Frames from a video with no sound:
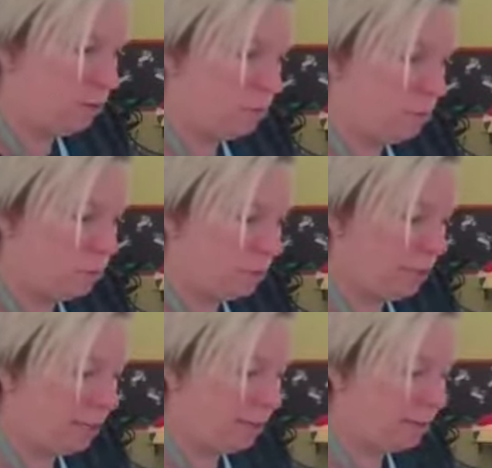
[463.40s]
the water
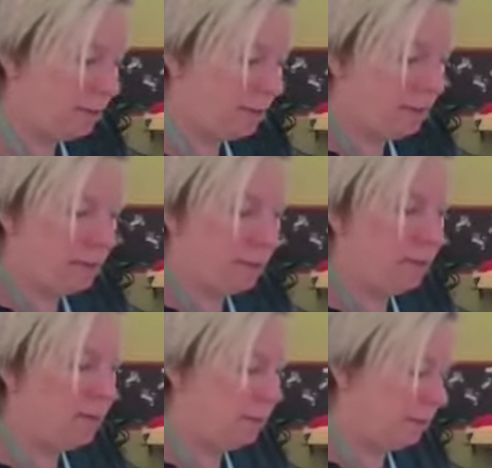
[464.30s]
and
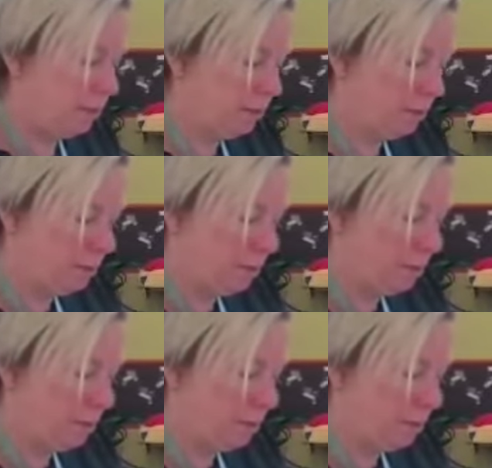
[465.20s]
bubble